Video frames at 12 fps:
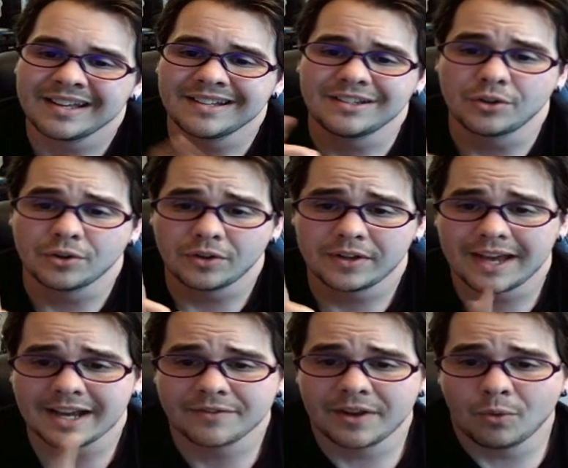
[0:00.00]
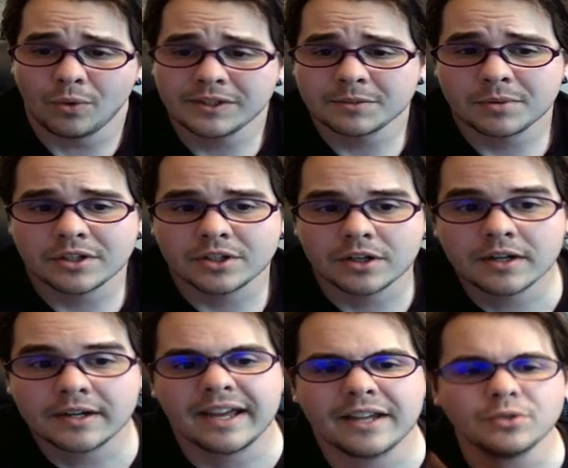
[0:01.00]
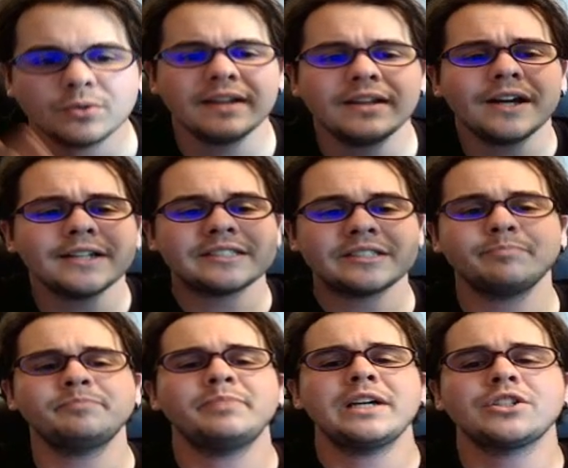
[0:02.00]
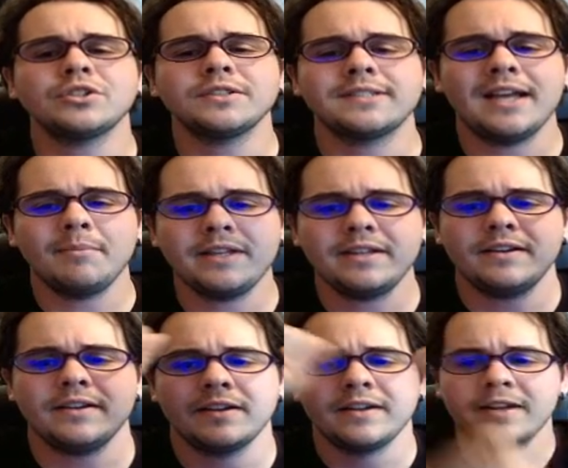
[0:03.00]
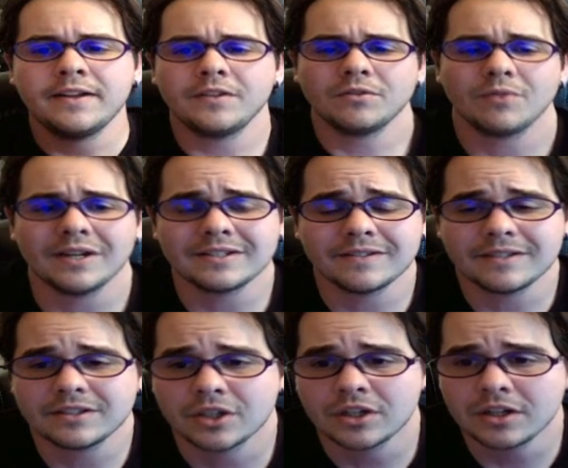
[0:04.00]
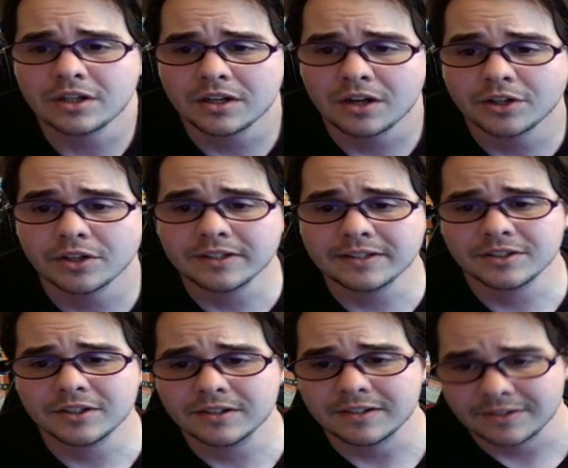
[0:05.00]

You can only activate once per turn, and you cannot special summon the rest of the turn, or during the turn,